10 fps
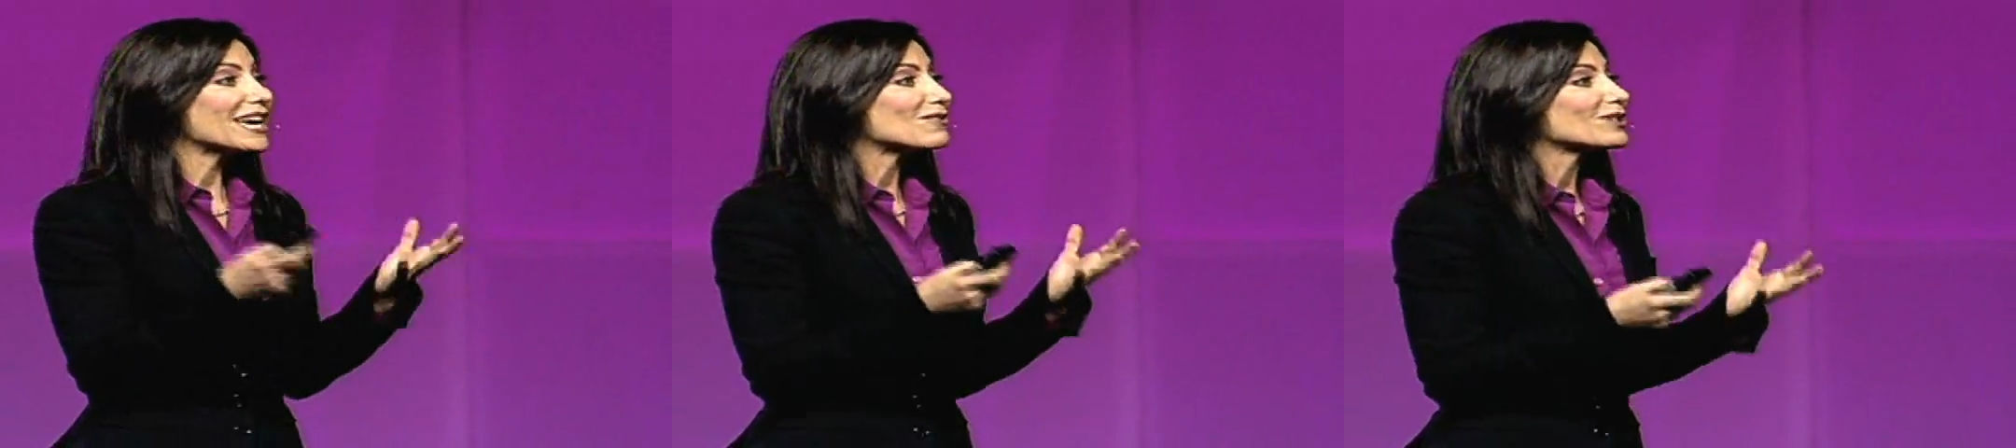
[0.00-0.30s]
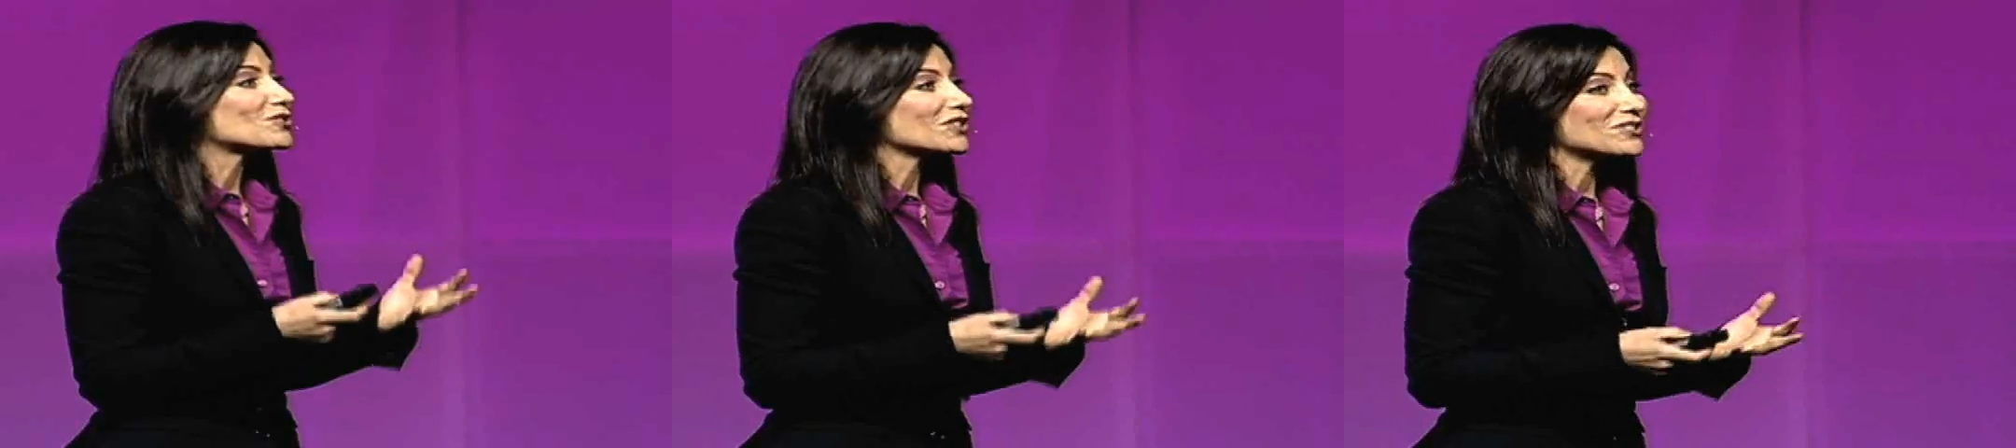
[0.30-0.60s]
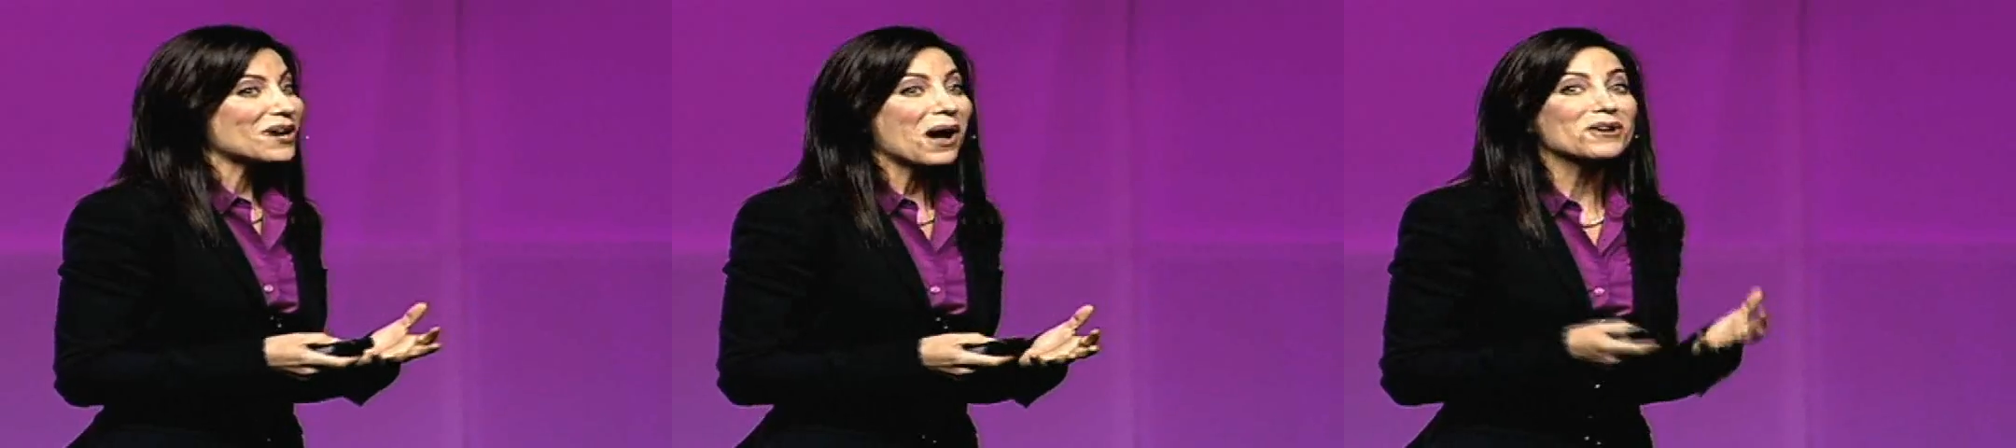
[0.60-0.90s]
it was just
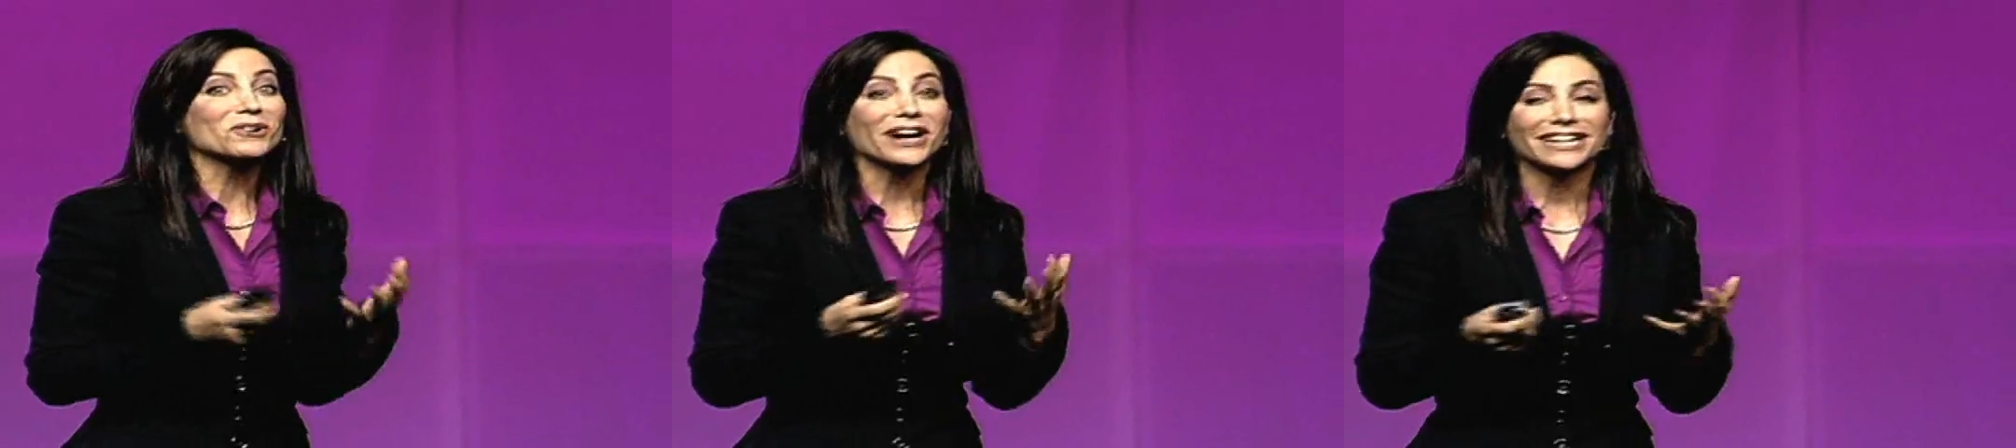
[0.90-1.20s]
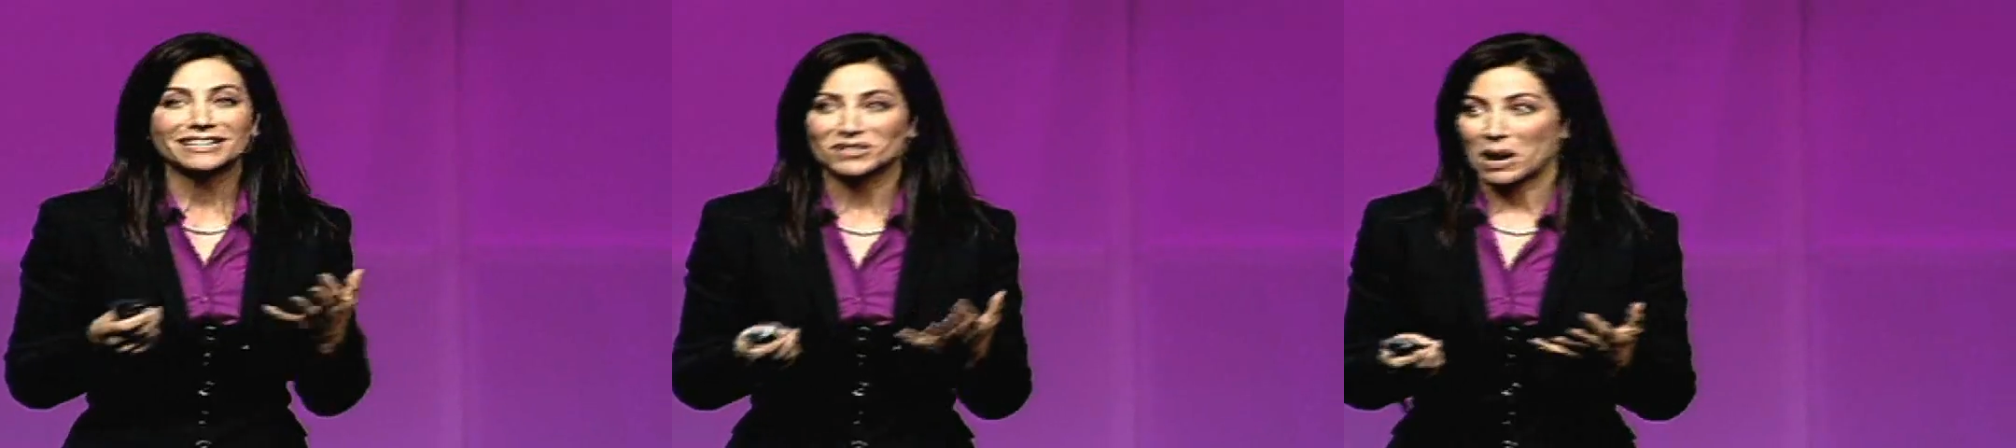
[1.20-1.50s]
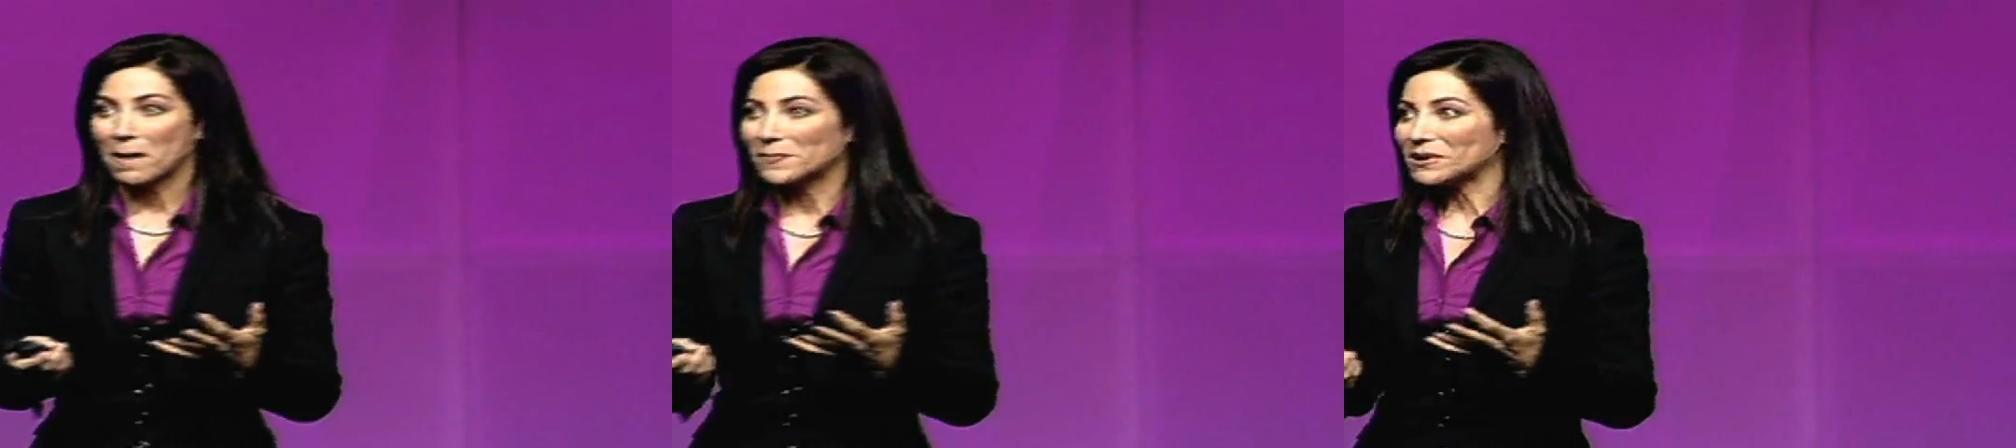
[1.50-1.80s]
a, a great
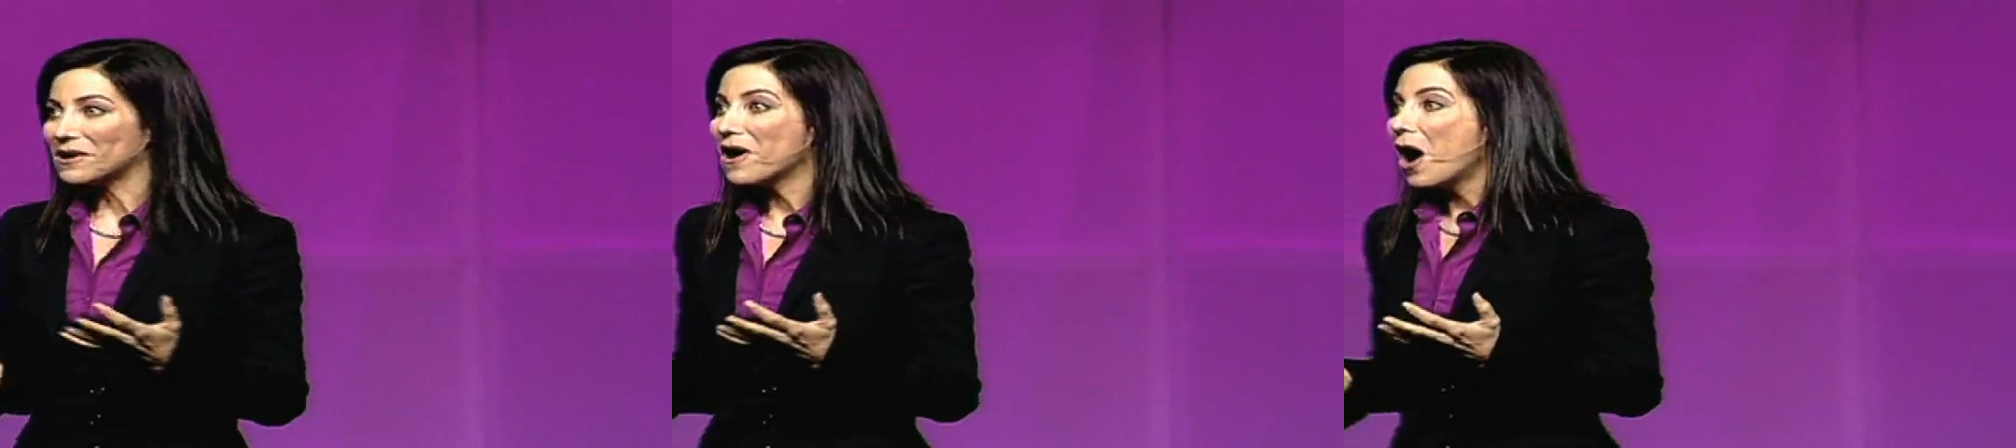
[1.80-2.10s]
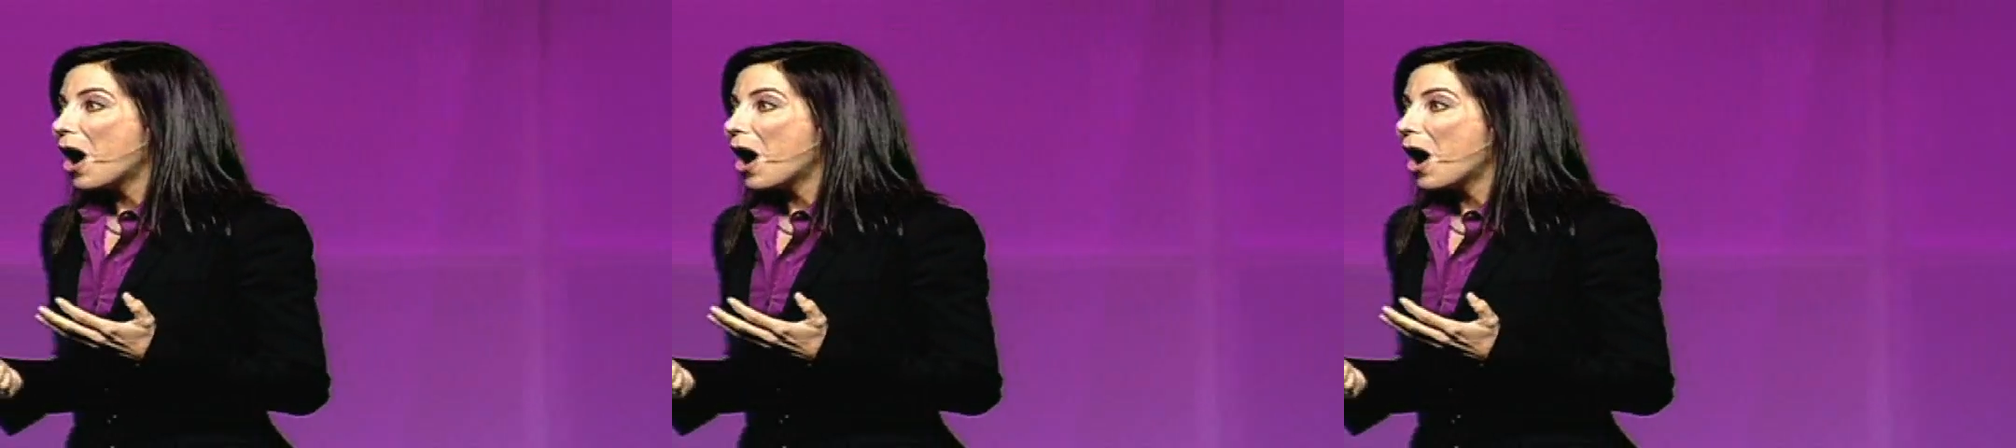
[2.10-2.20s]
example